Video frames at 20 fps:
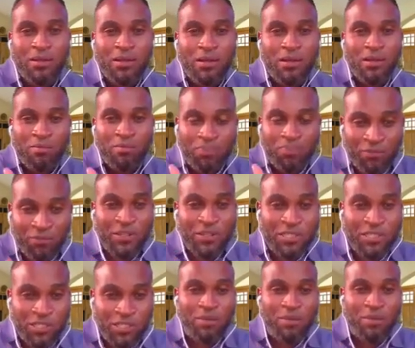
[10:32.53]
Prophet
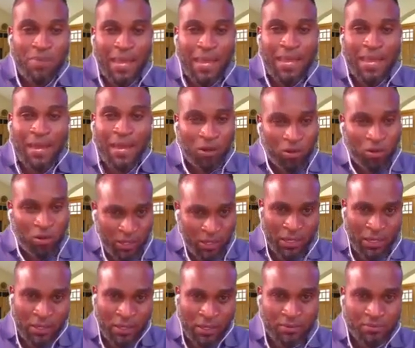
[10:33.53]
Jeremiah lawyer
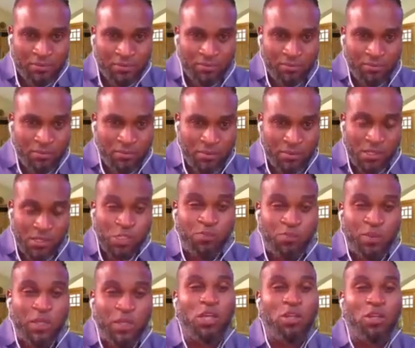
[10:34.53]

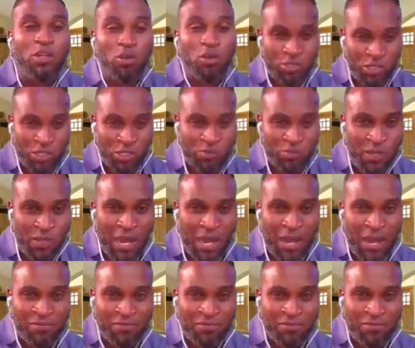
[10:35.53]
speaking on his behalf.